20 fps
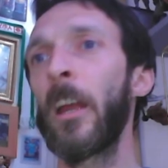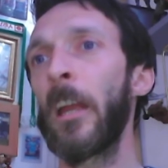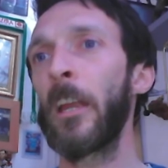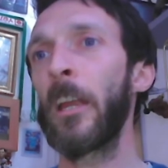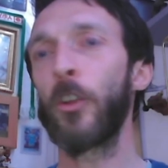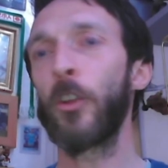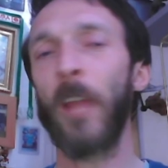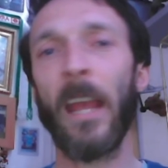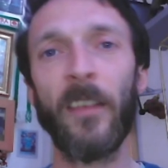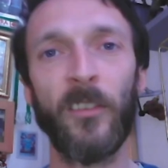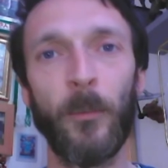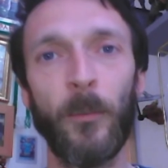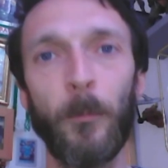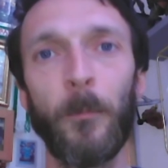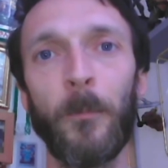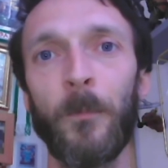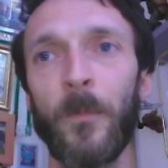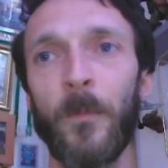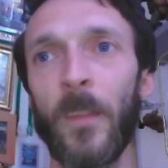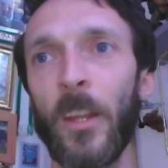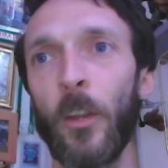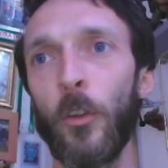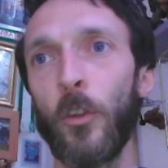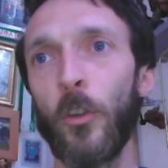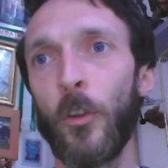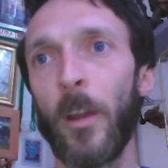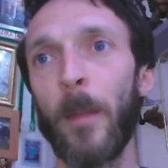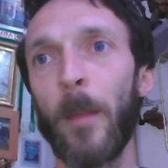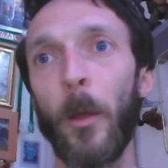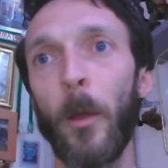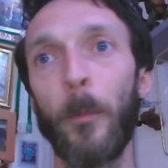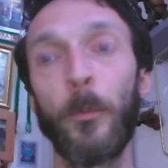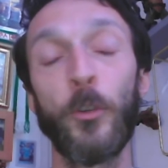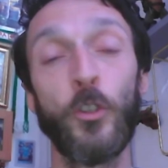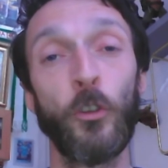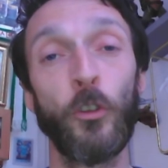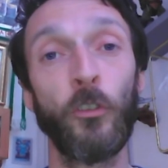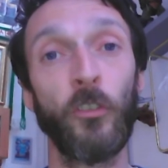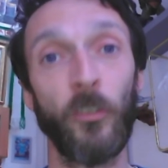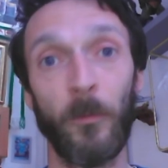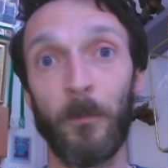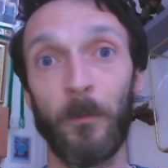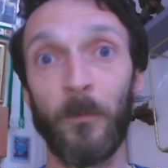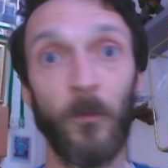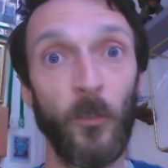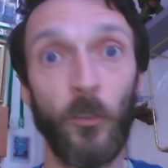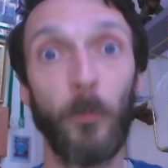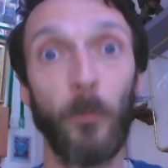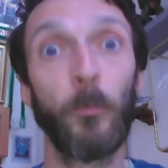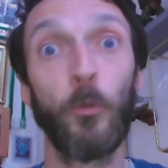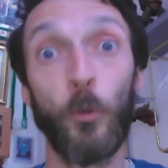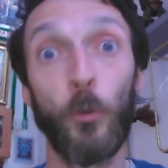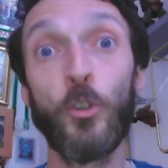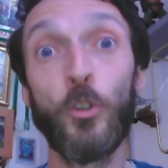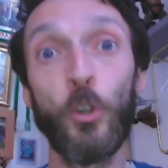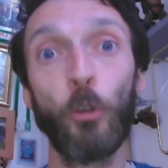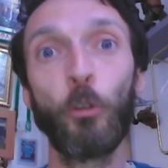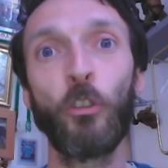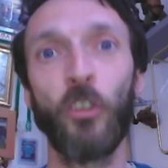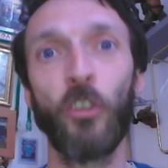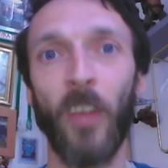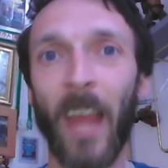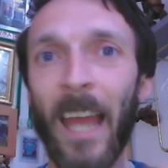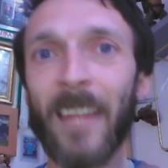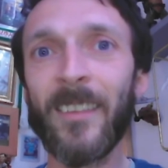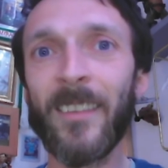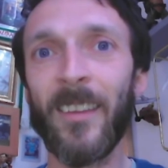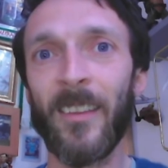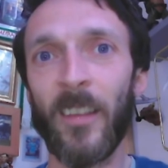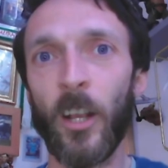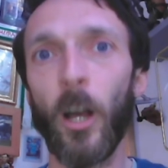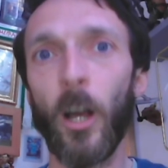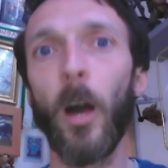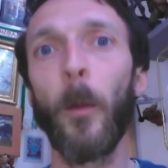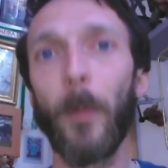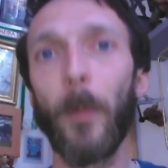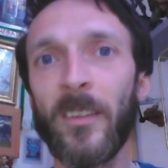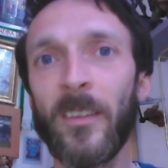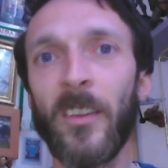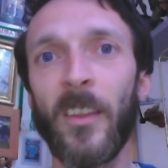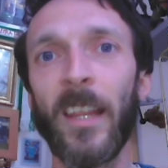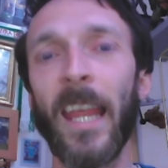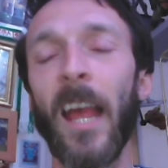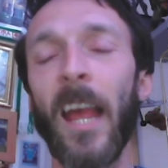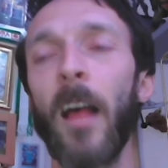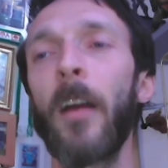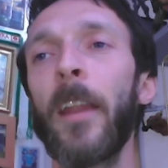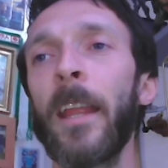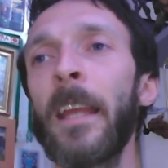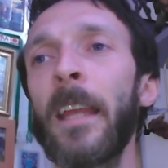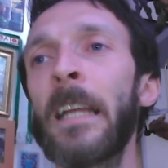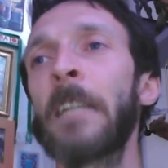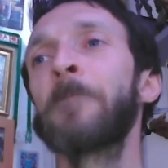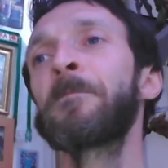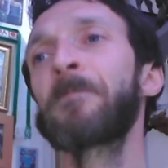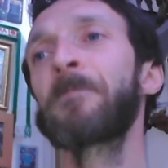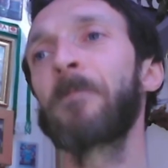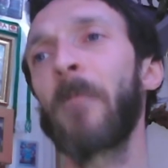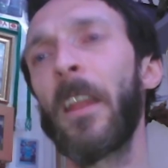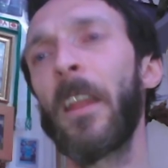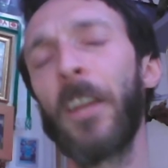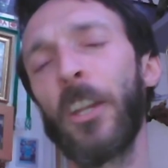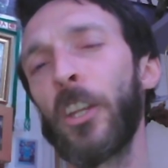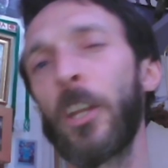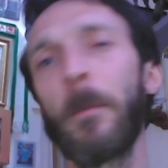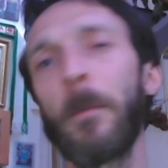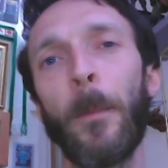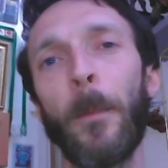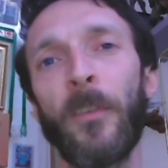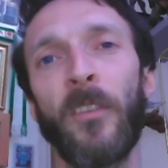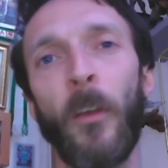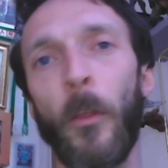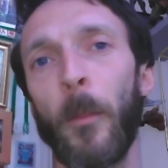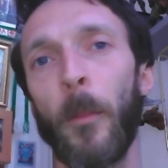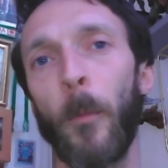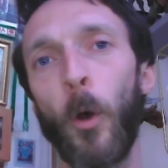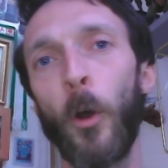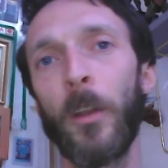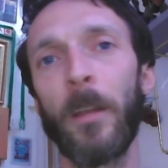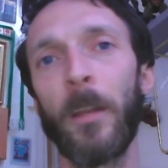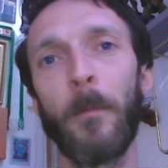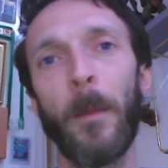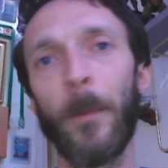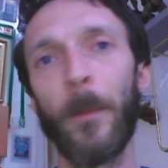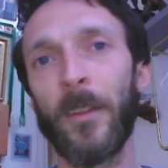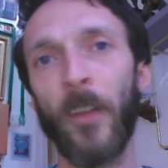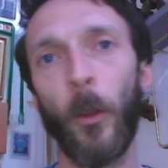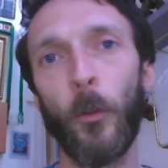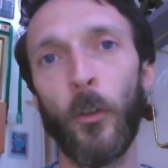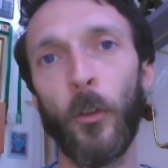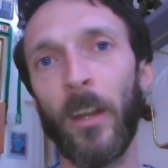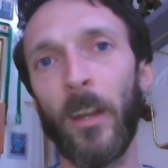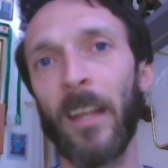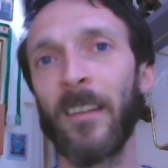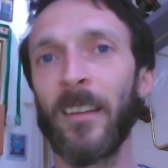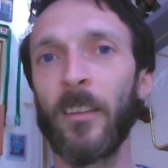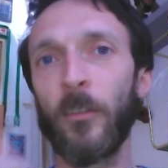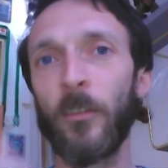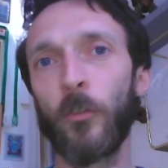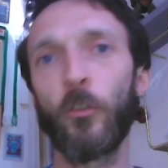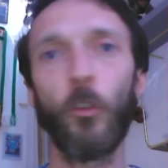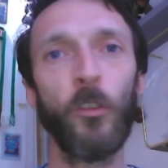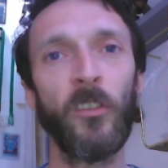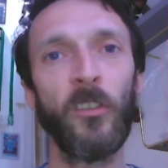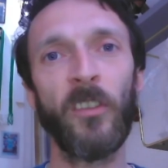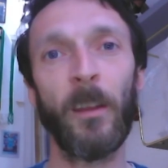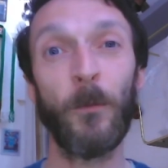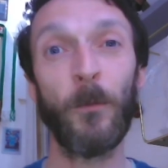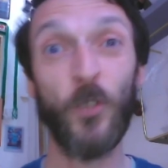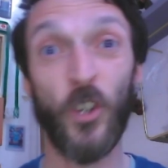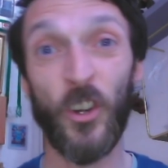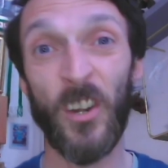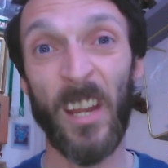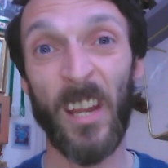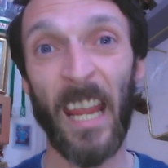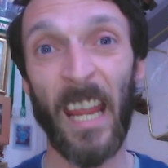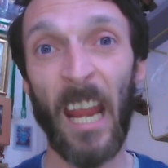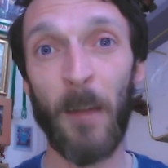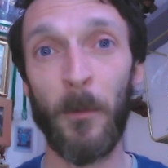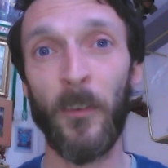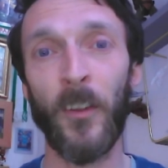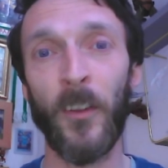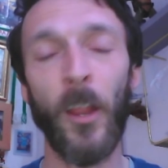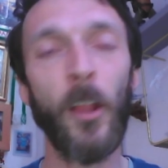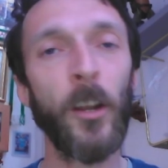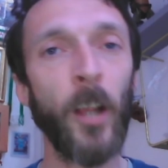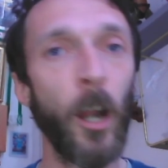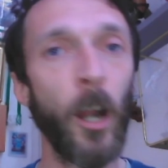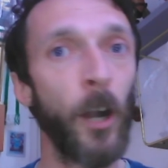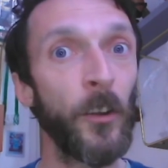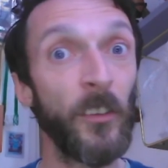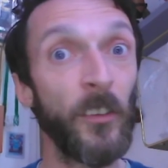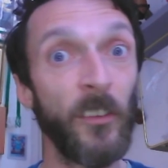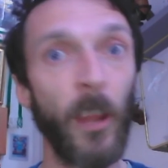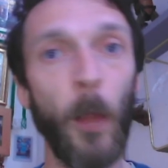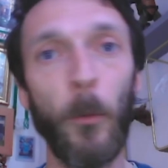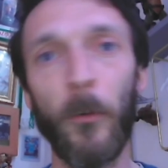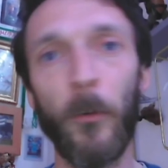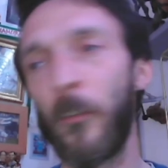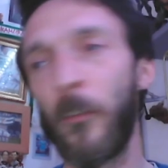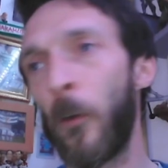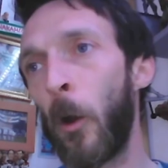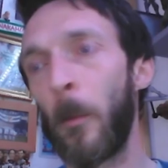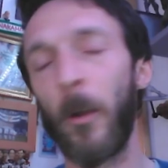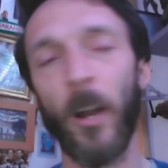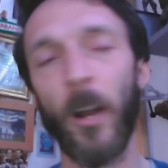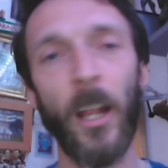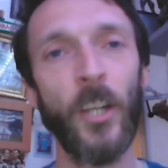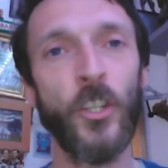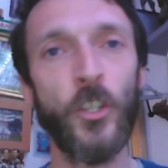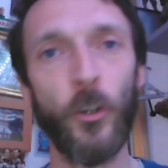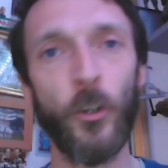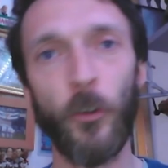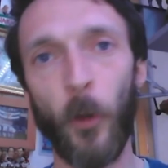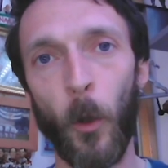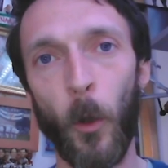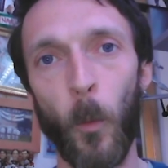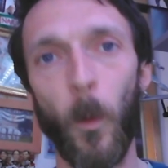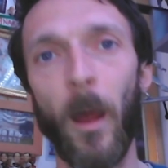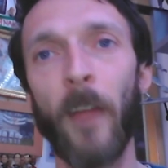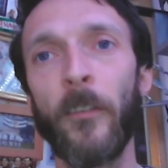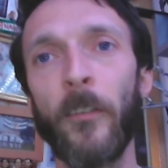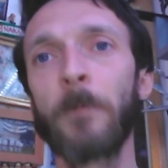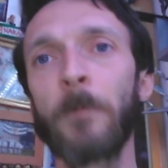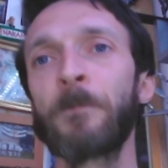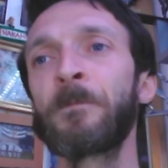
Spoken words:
You get some, you're able to produce some produce into the club, into the gallery, and then you can maybe sell them on and maybe downgrade and do the same journey again with another card that's out of form or injured or whatever.